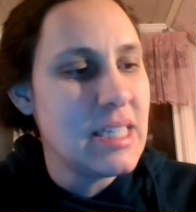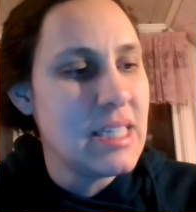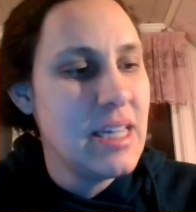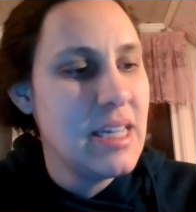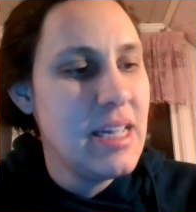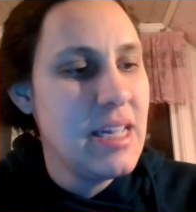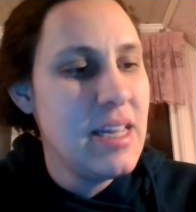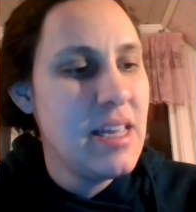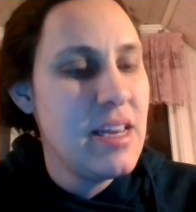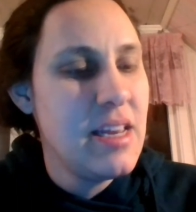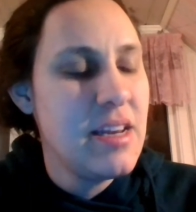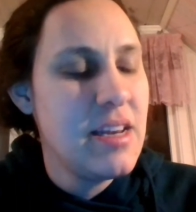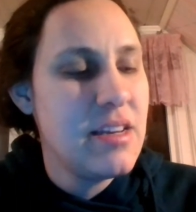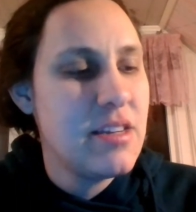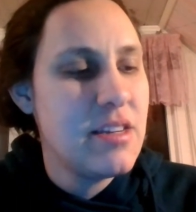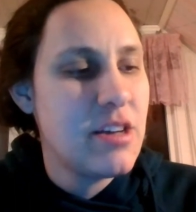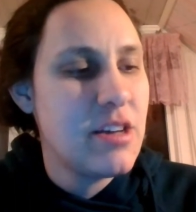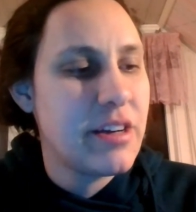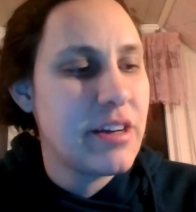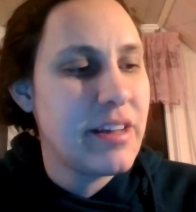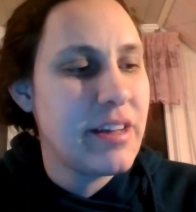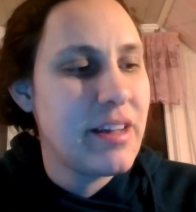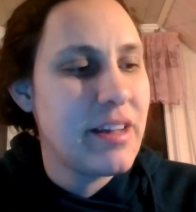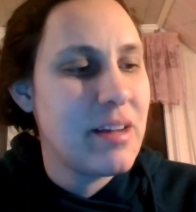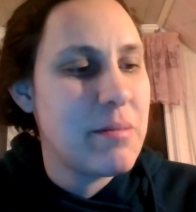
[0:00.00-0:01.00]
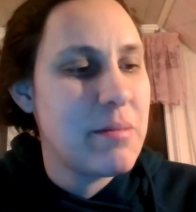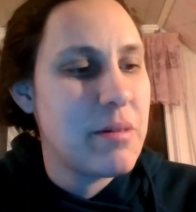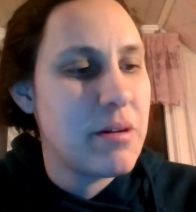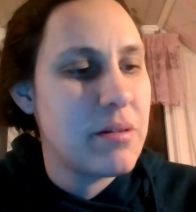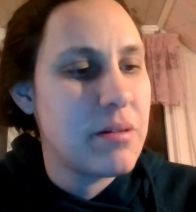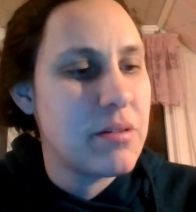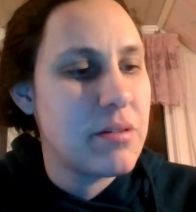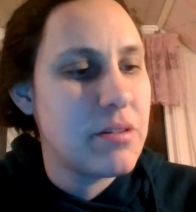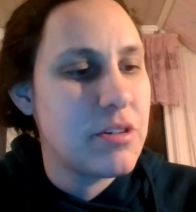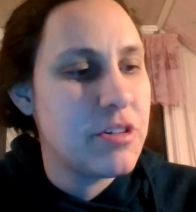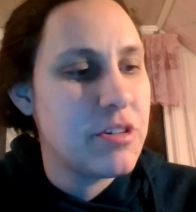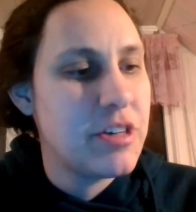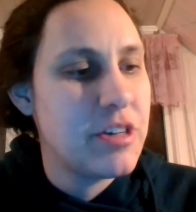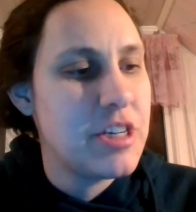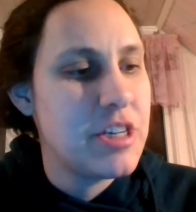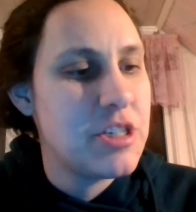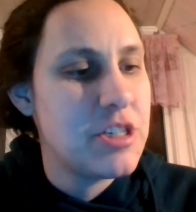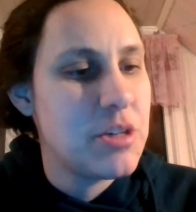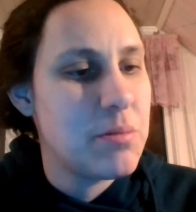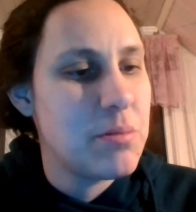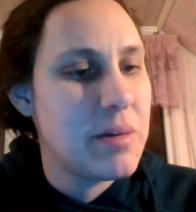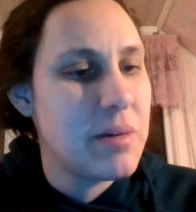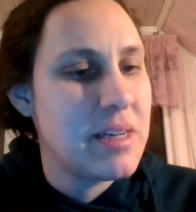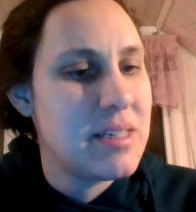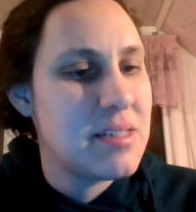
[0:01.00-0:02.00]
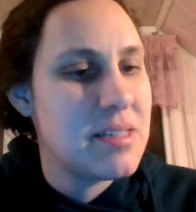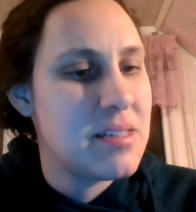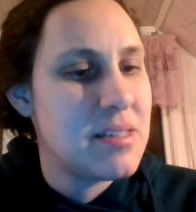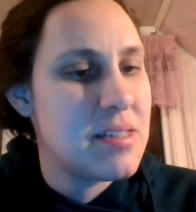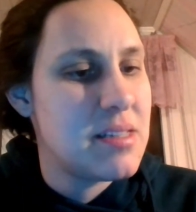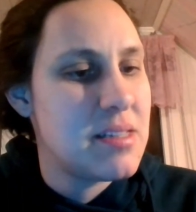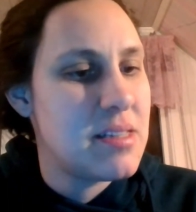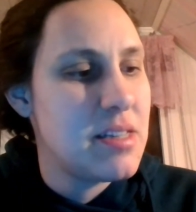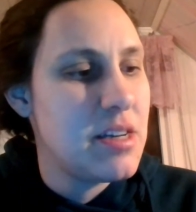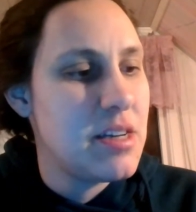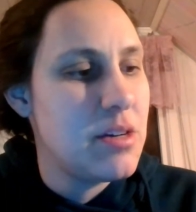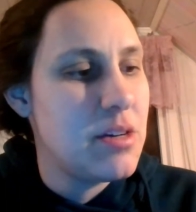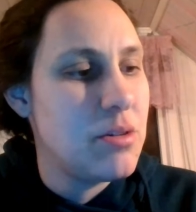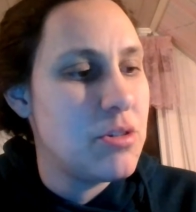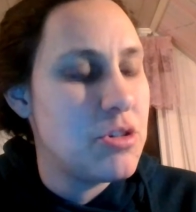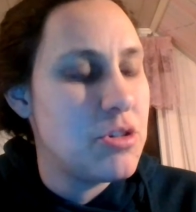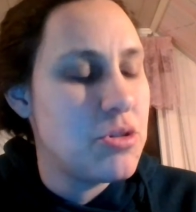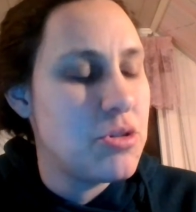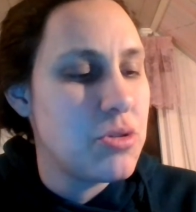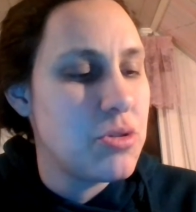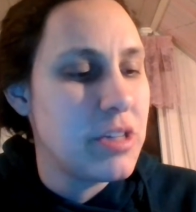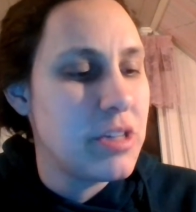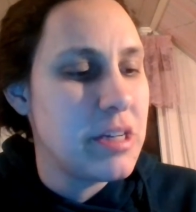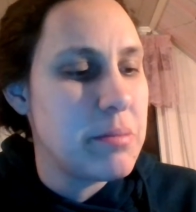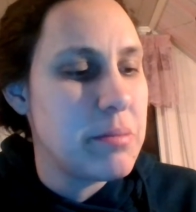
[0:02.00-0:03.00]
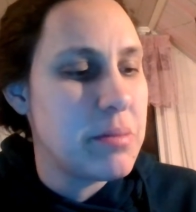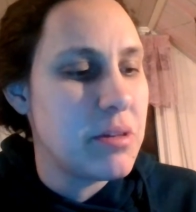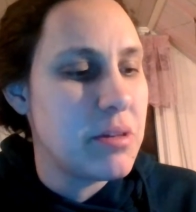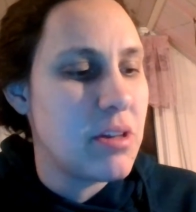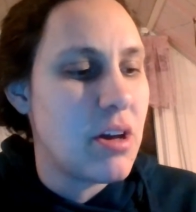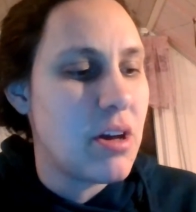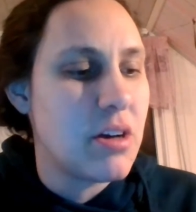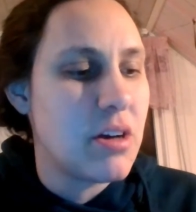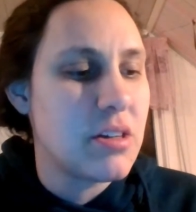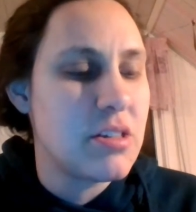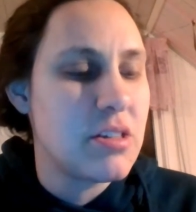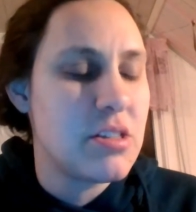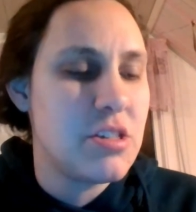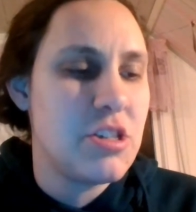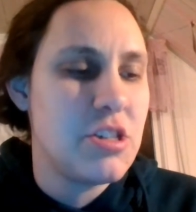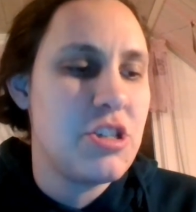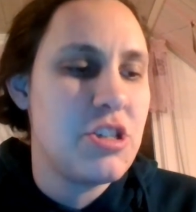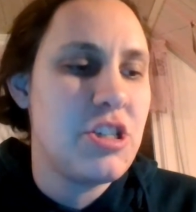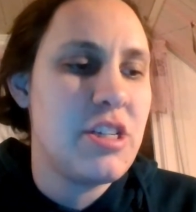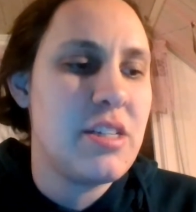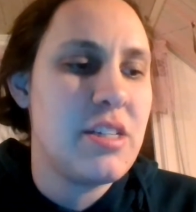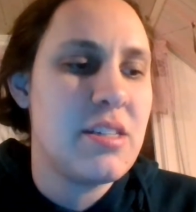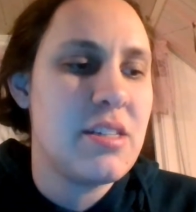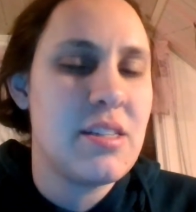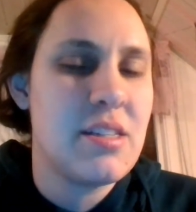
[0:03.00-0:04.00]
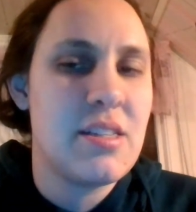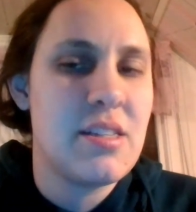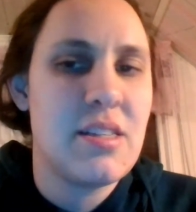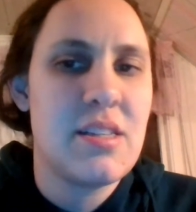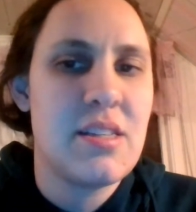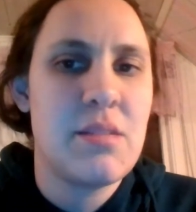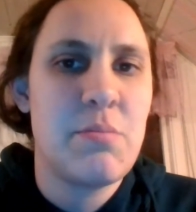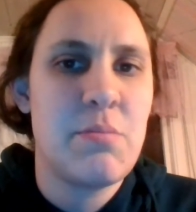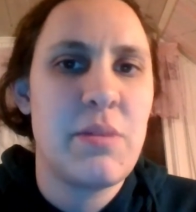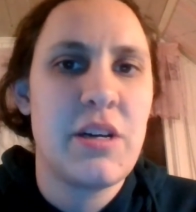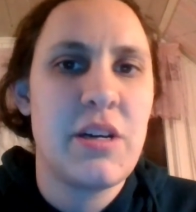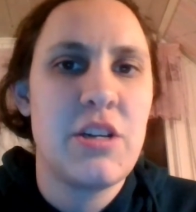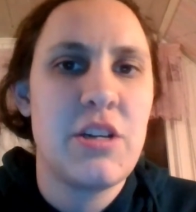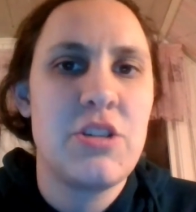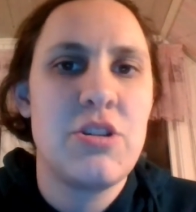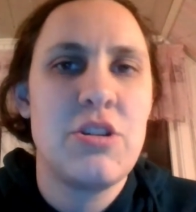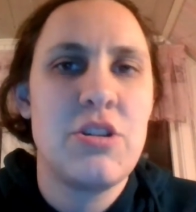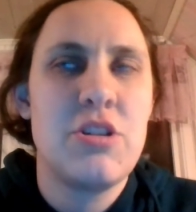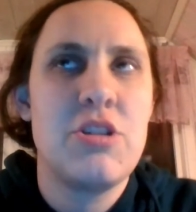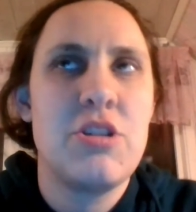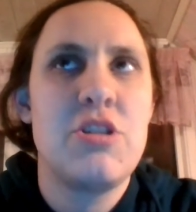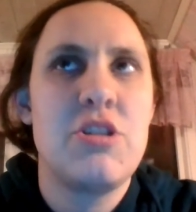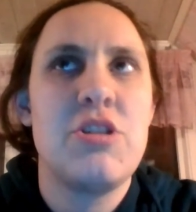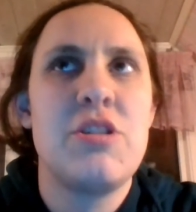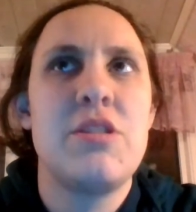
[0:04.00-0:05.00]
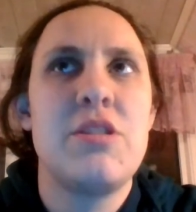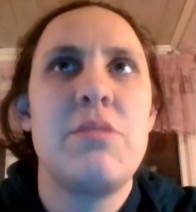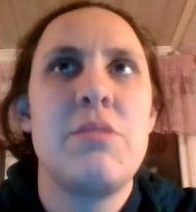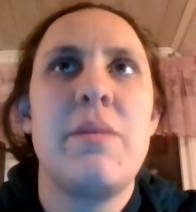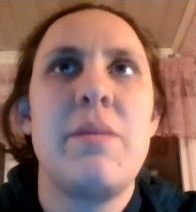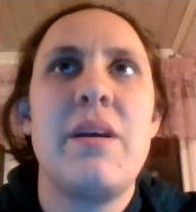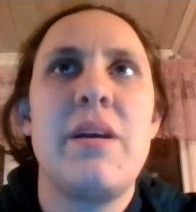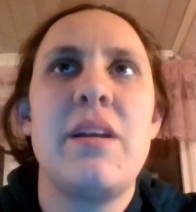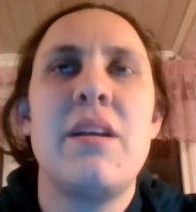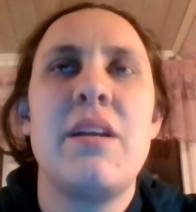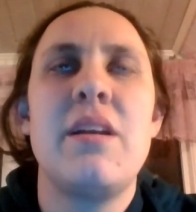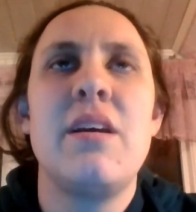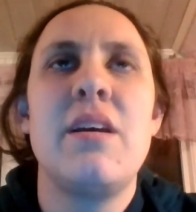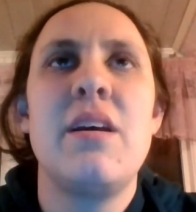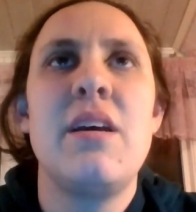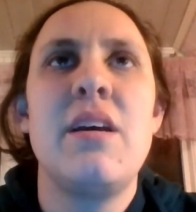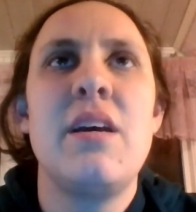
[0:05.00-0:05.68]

And then talking about creation waits to see who truly belongs to Jesus. This picture has just been